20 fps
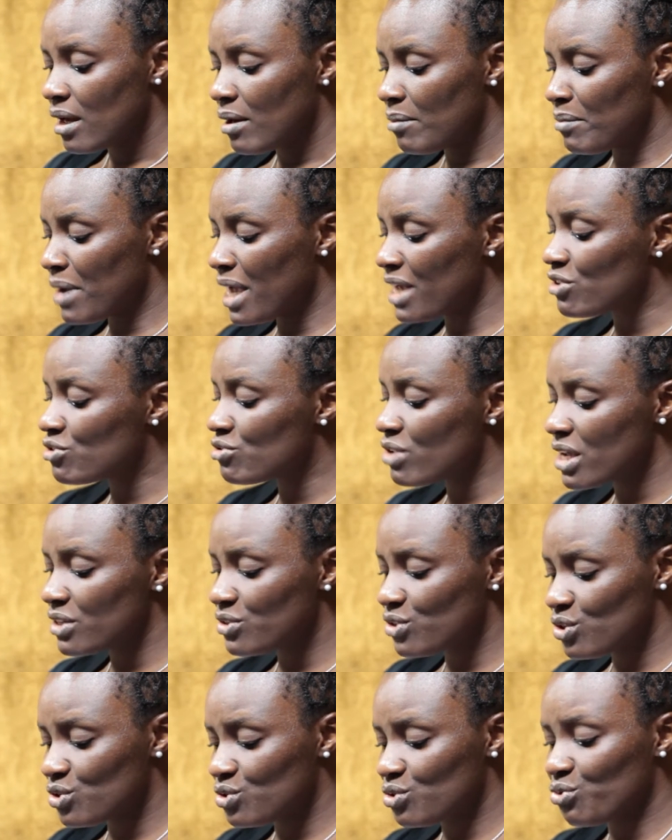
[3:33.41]
"My
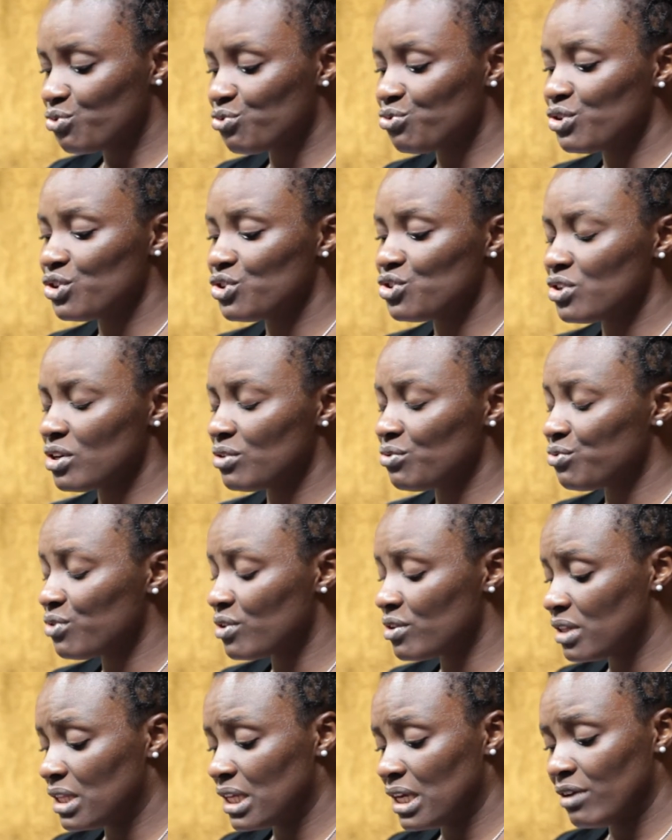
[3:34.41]
grace is sufficient
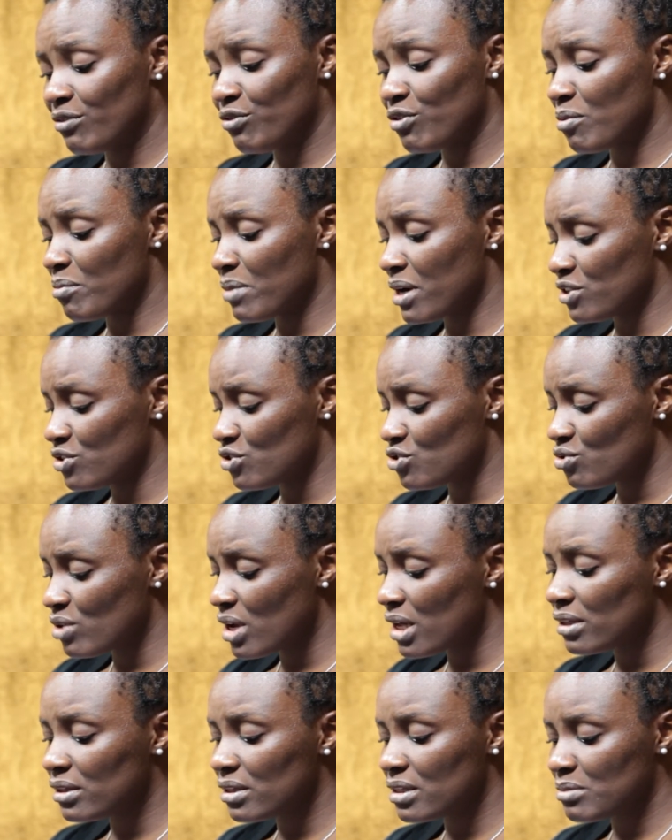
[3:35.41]
for thee, for my
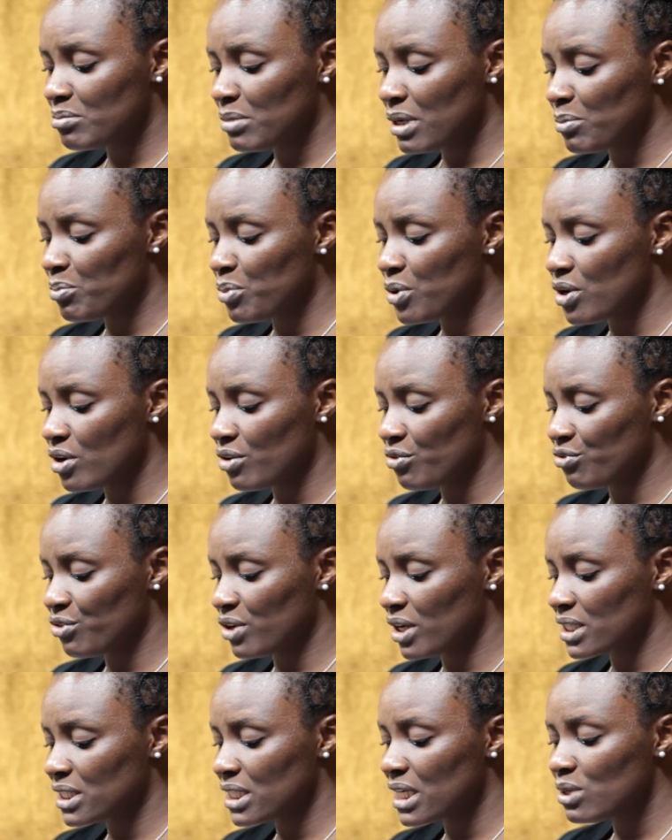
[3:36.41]
strength is made
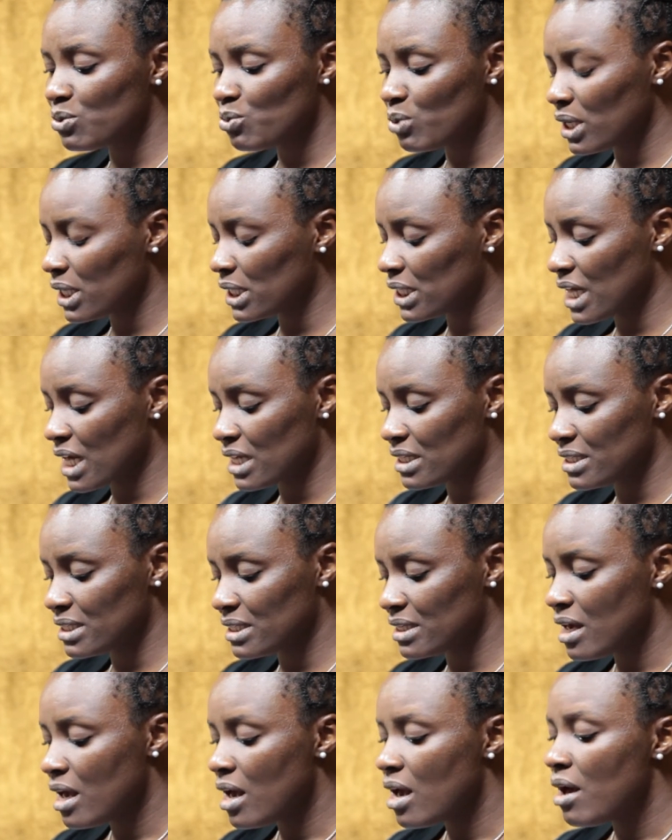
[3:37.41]
perfect in
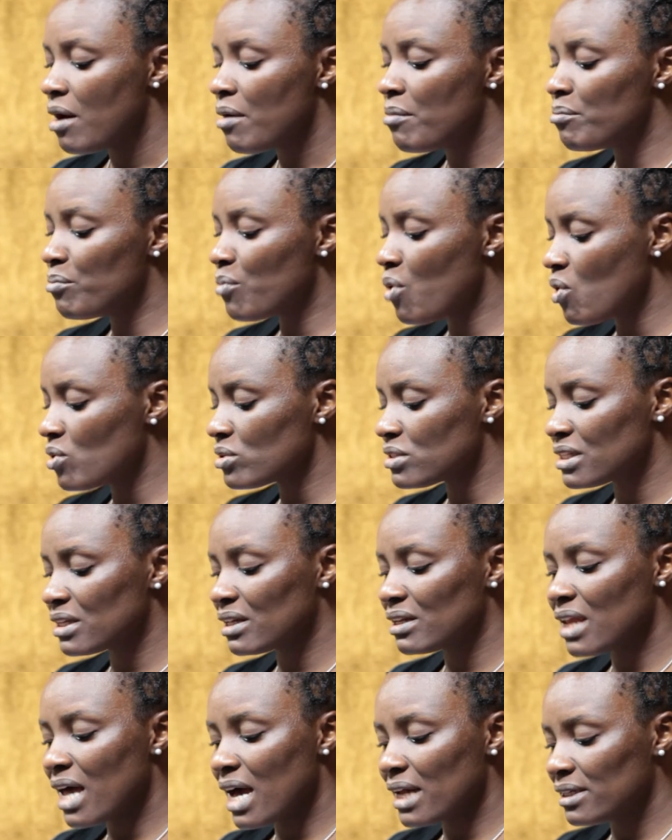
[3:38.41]
weakness. Most
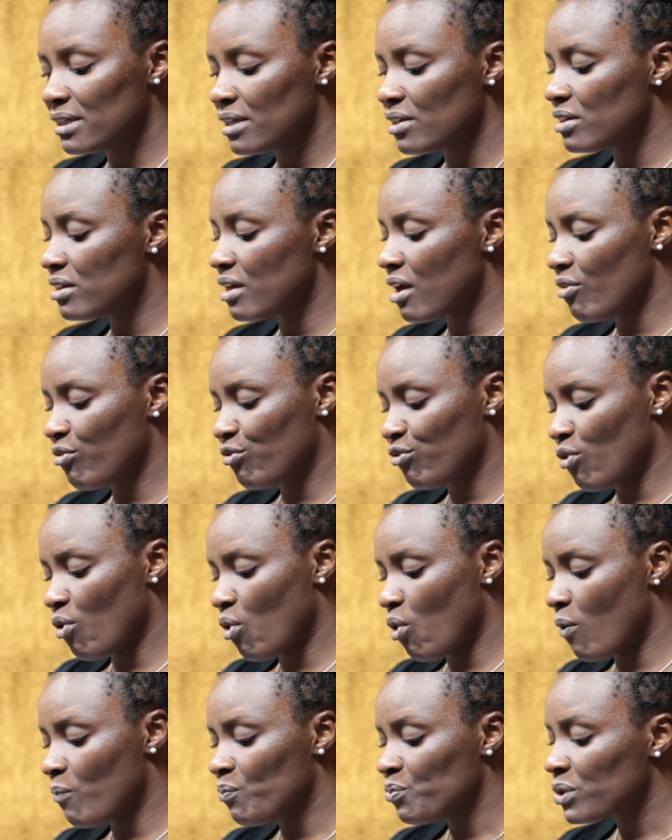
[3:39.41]
gladly,
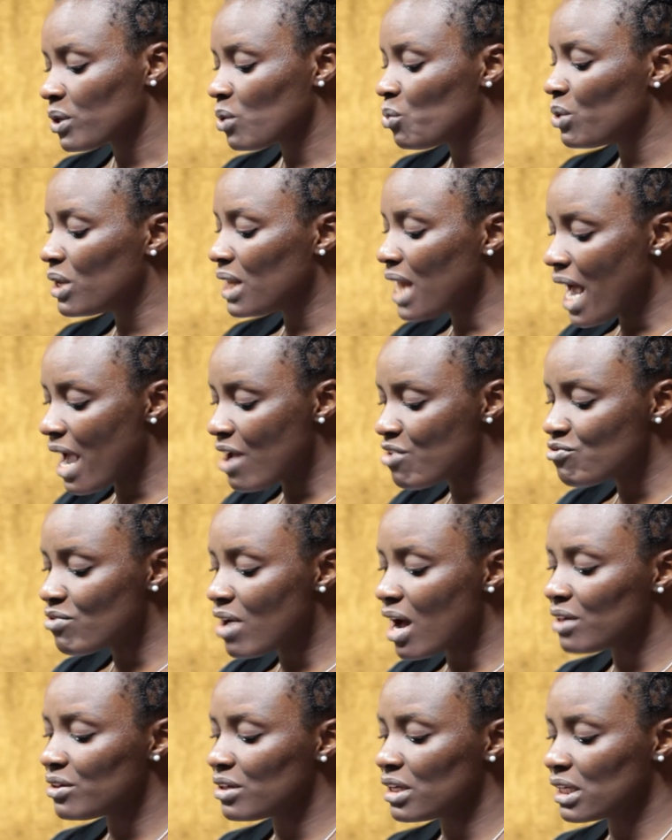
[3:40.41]
therefore, will I
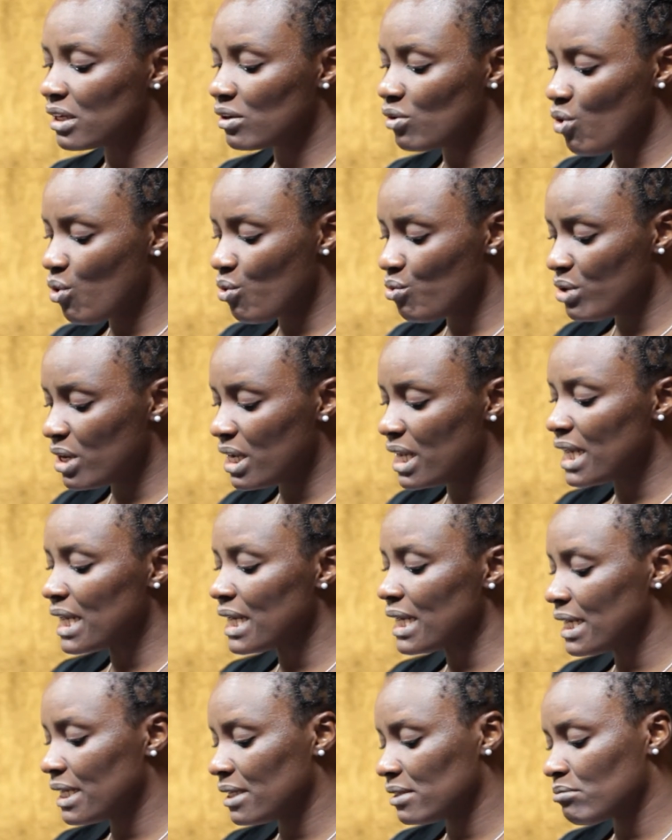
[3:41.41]
rather glory
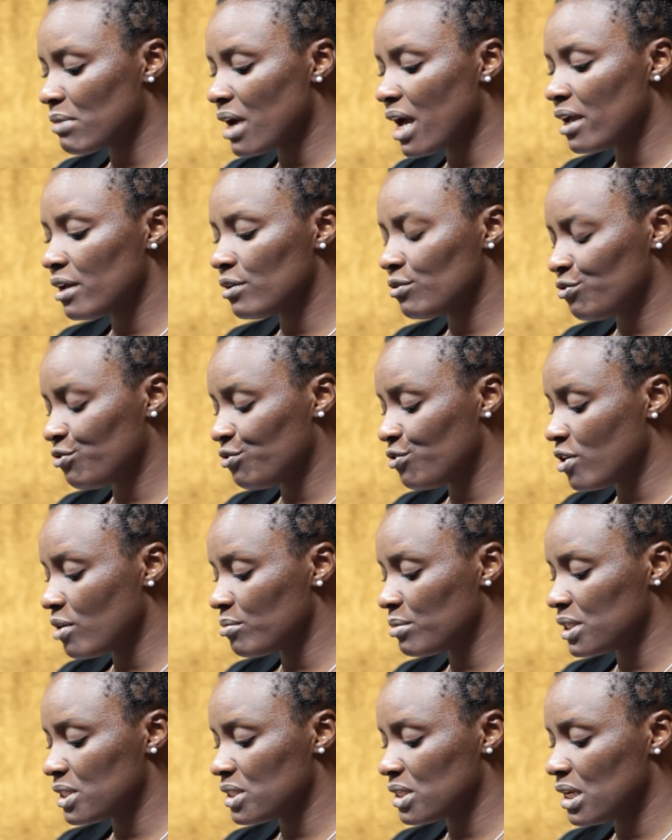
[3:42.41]
in my
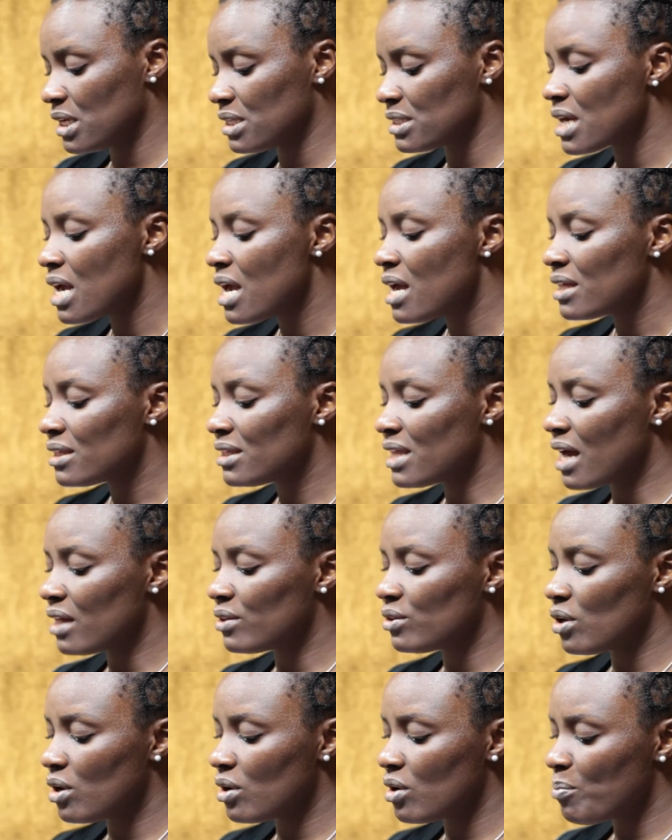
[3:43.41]
infirmities,
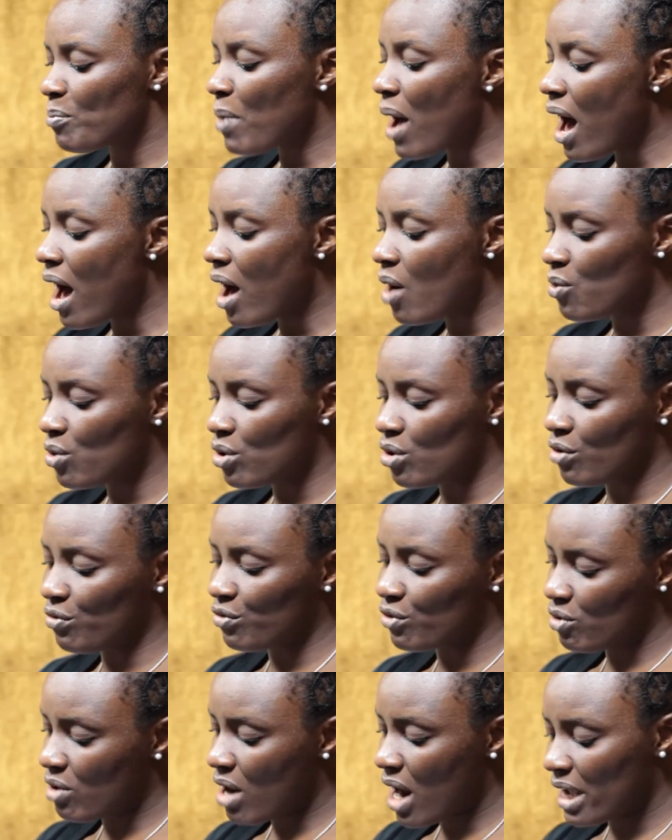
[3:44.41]
that the power of
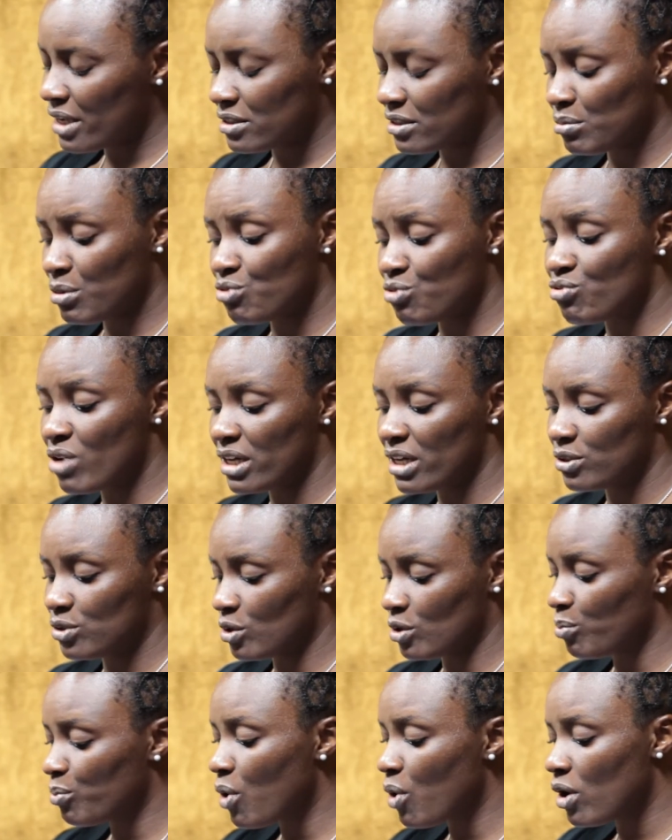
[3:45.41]
Christ may rest
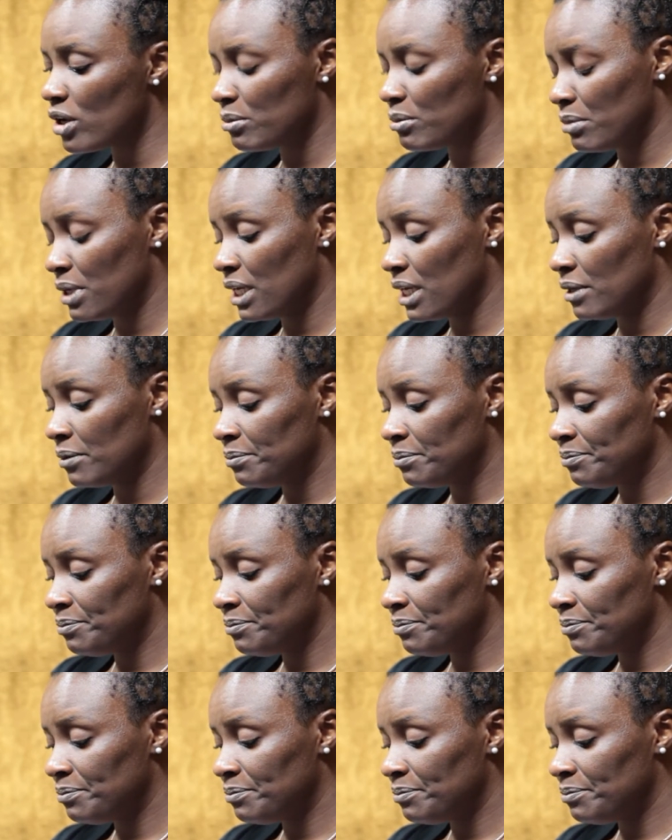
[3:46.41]
upon me."